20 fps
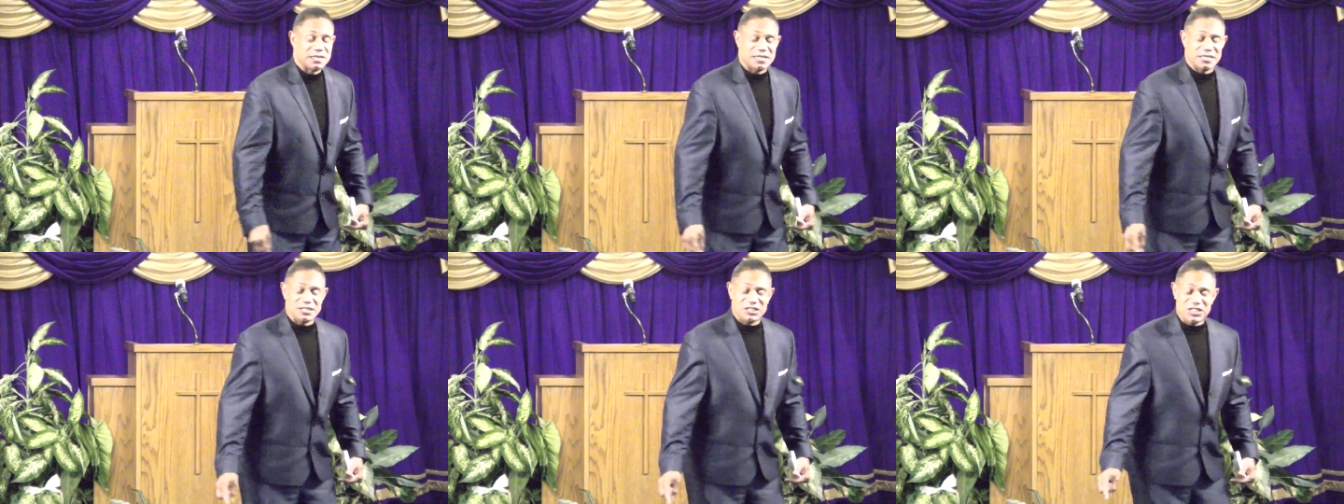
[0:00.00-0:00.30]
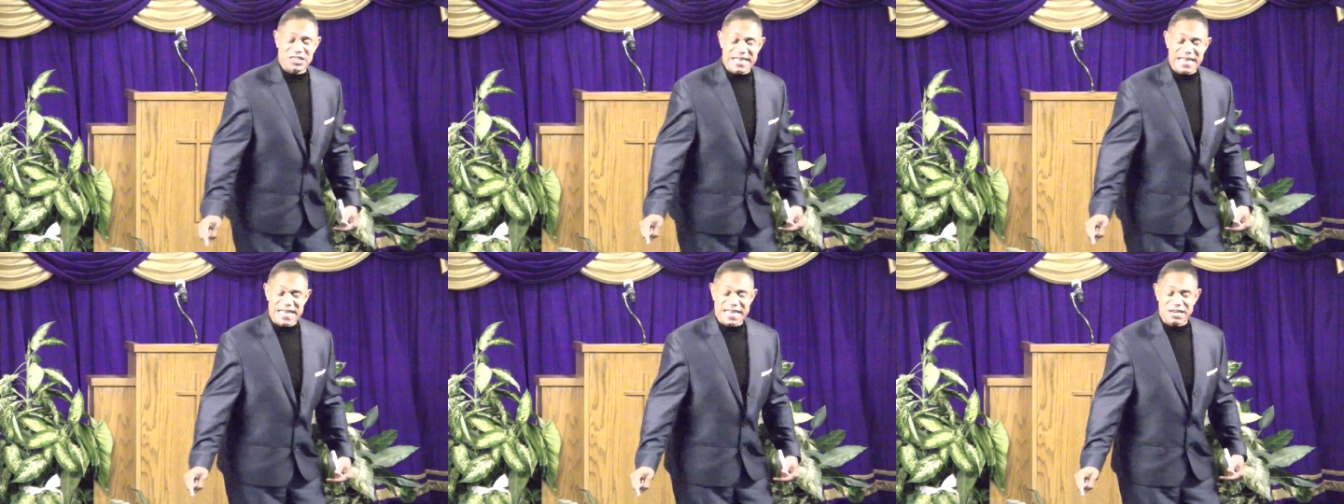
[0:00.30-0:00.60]
The
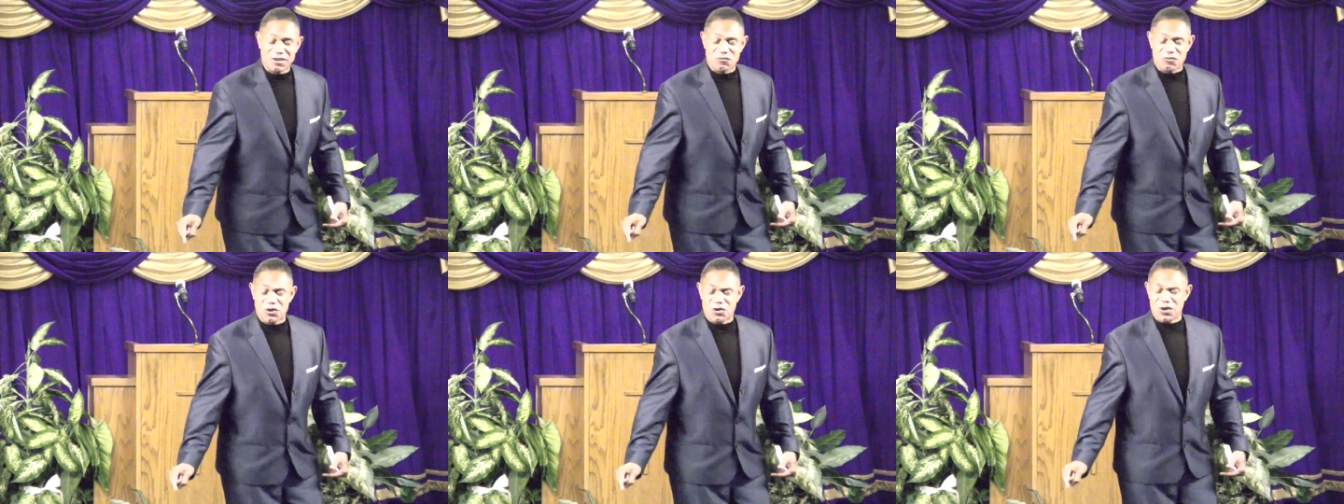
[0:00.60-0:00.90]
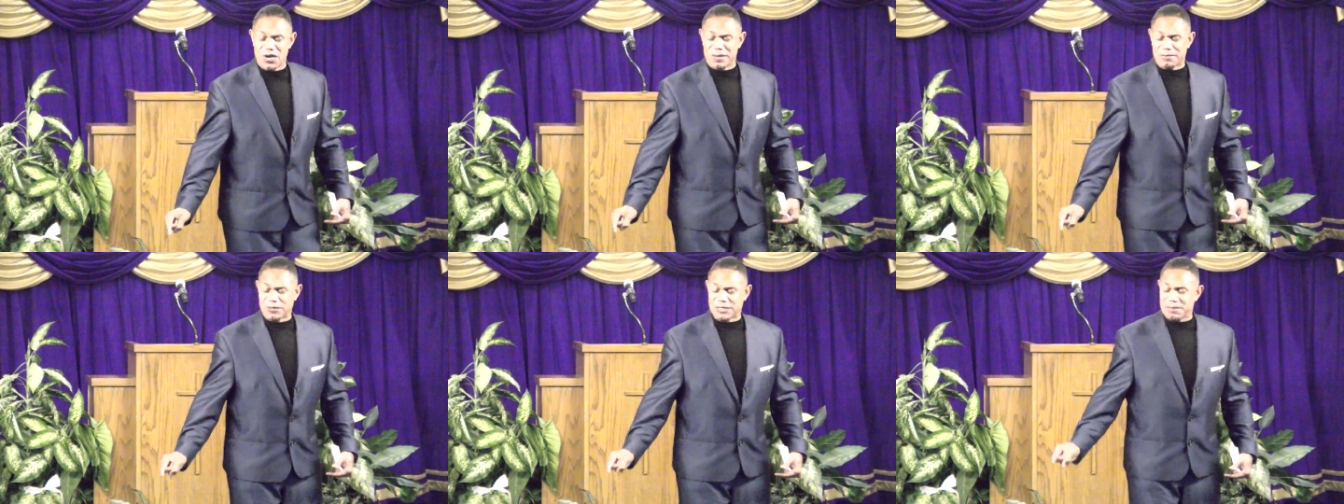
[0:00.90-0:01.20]
G in
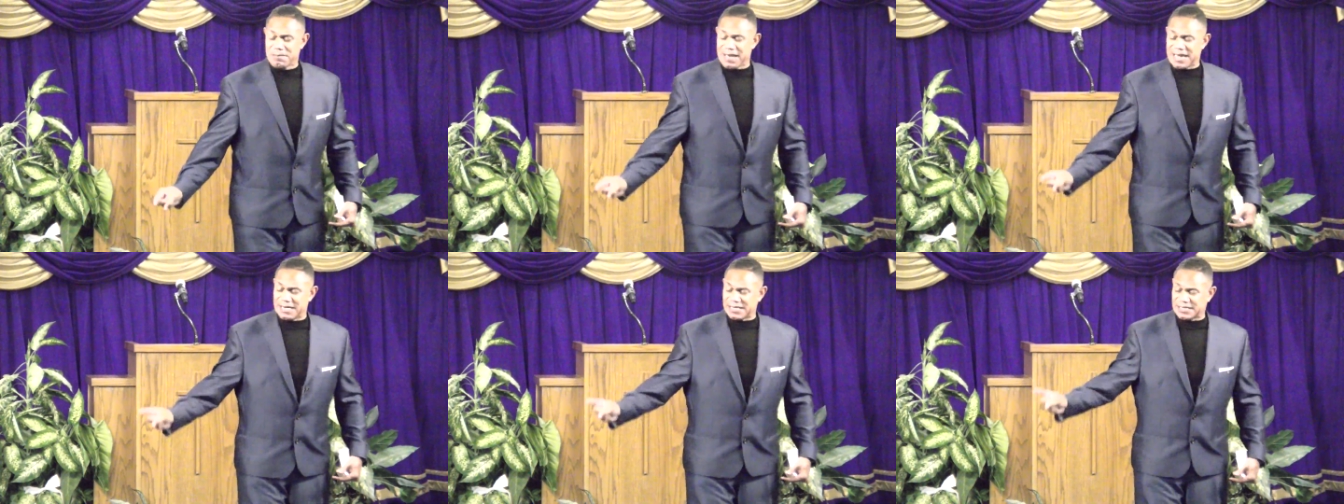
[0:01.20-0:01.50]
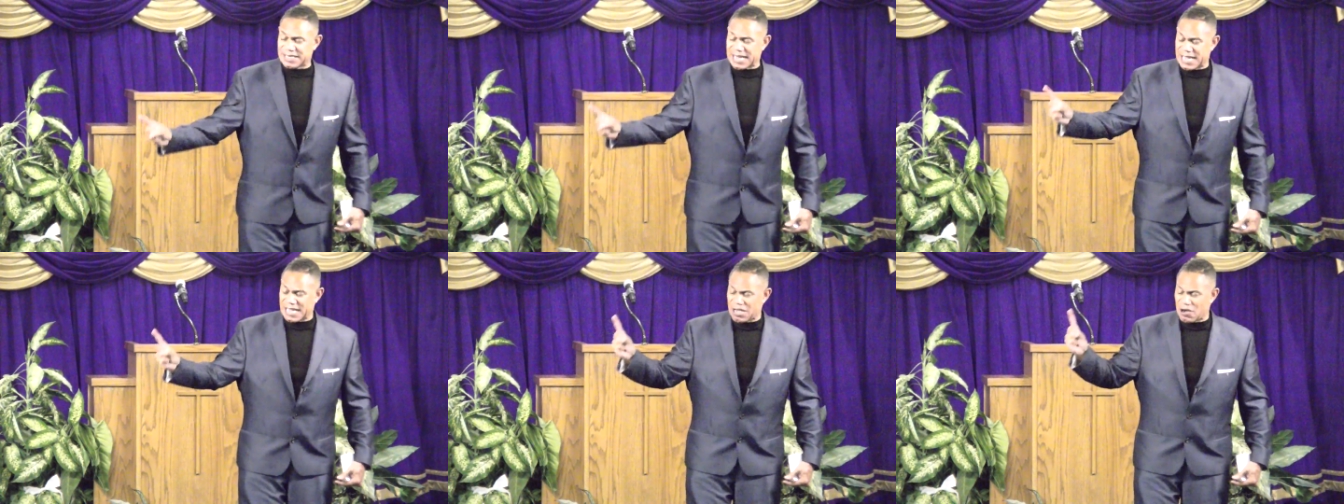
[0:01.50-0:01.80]
grow up. Somebody
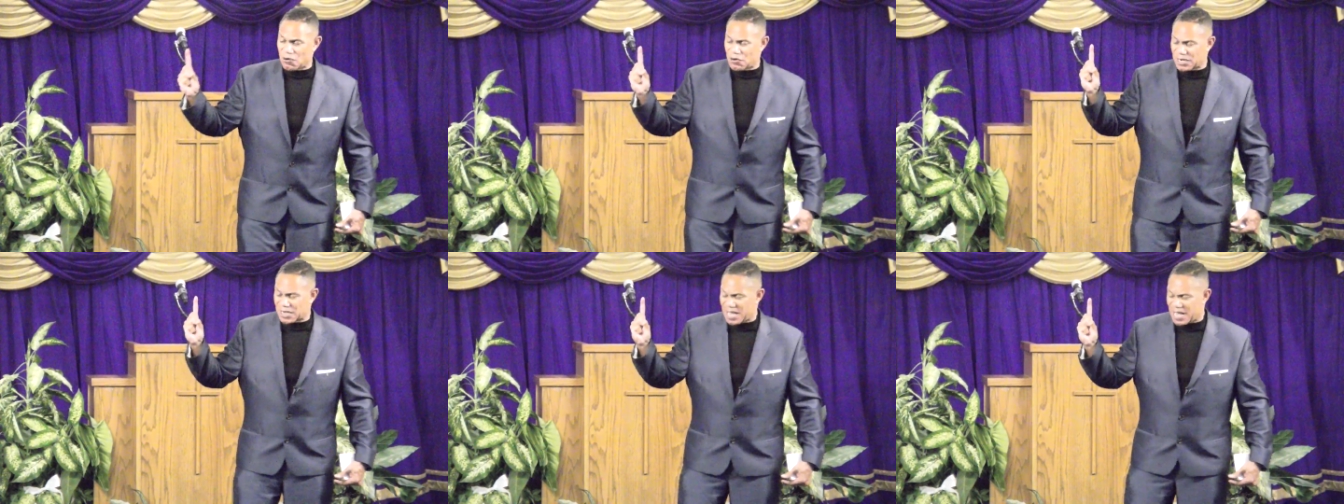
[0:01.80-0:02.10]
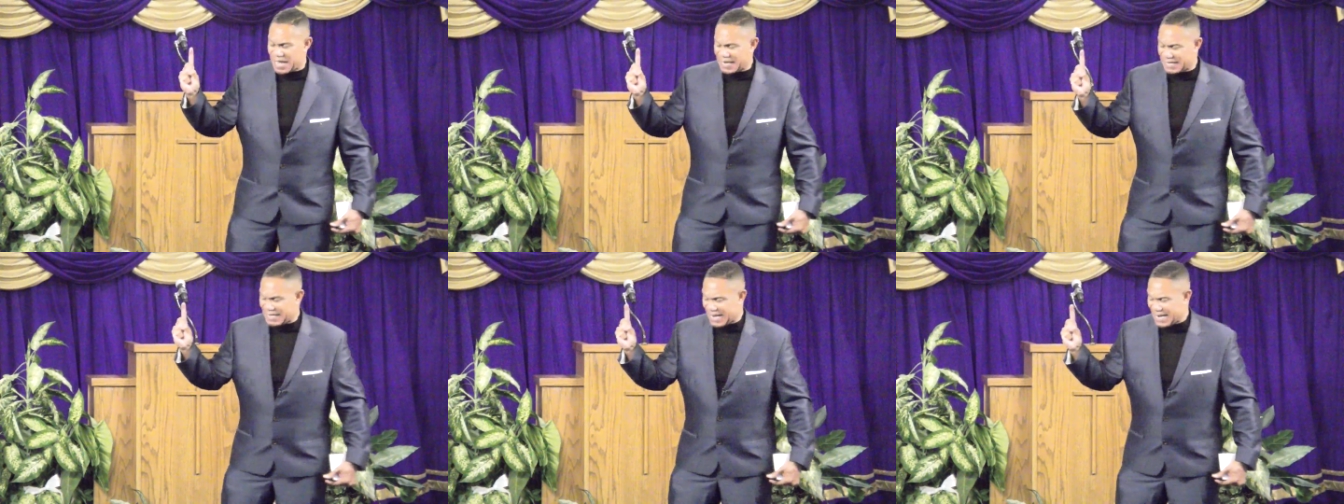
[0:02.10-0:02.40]
say, go to
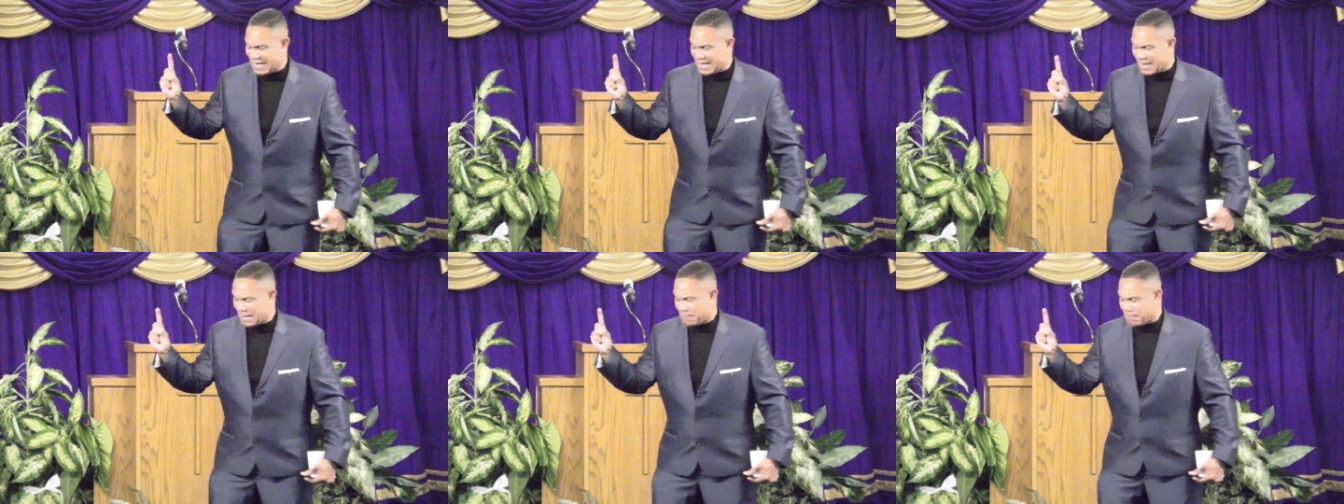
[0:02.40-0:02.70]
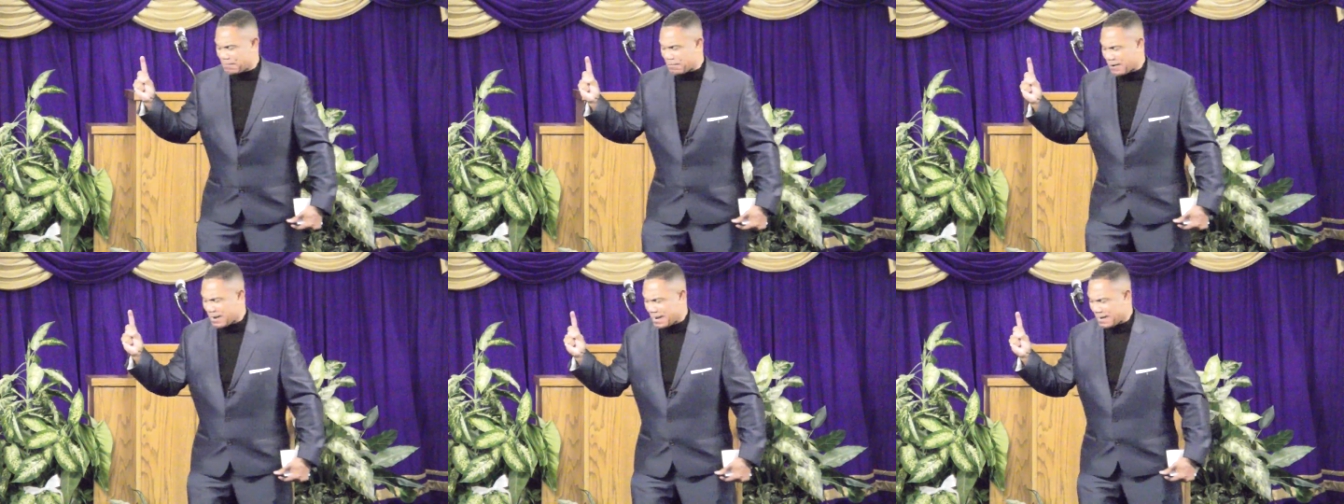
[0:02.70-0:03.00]
God daily in
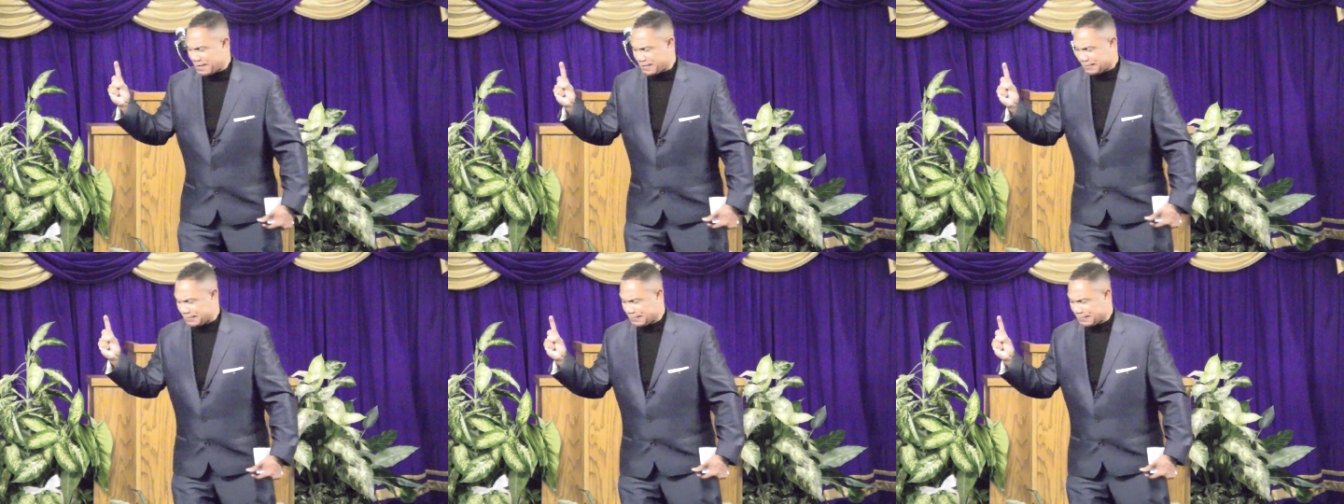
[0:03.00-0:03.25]
prayer.